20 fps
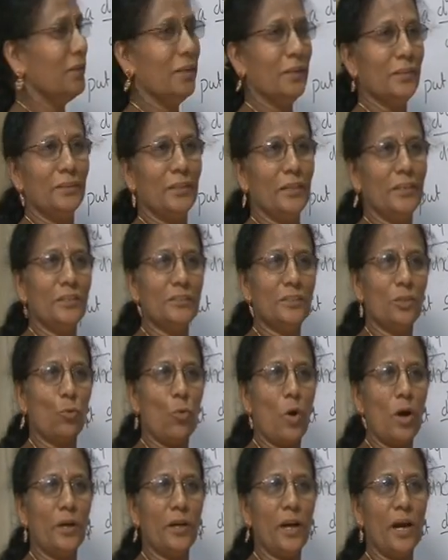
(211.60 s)
that is a
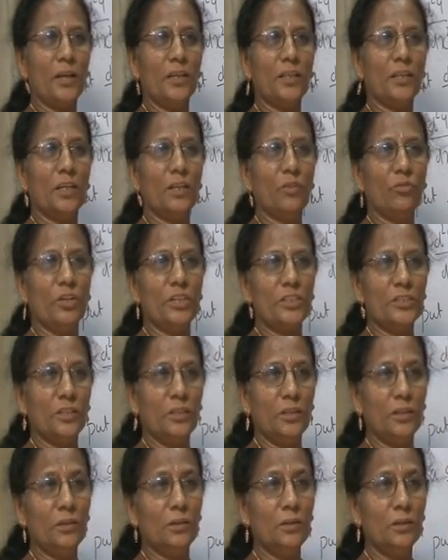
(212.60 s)
quadratic equation
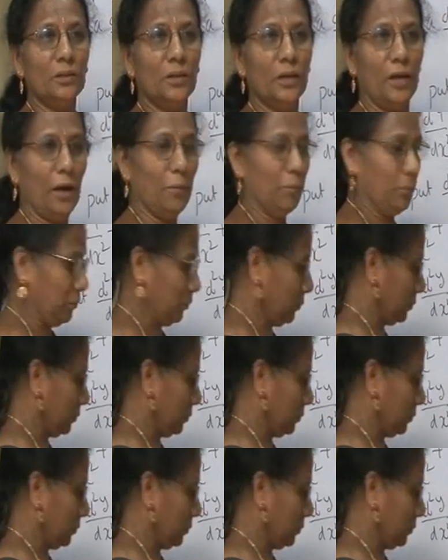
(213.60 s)
in M.